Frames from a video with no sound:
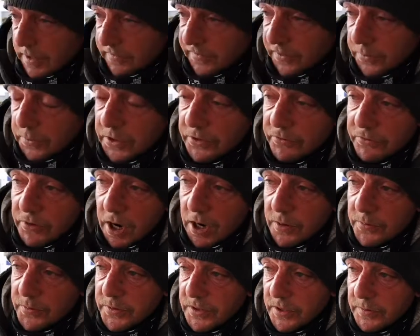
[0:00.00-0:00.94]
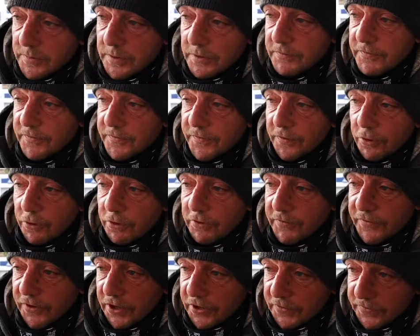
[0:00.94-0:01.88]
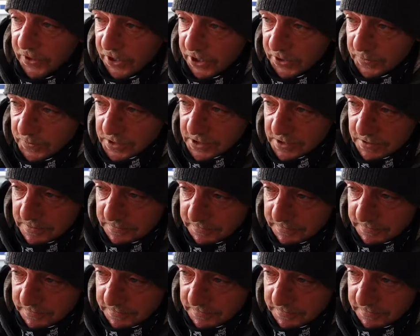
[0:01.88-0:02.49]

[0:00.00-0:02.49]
after being robbed about four or five times.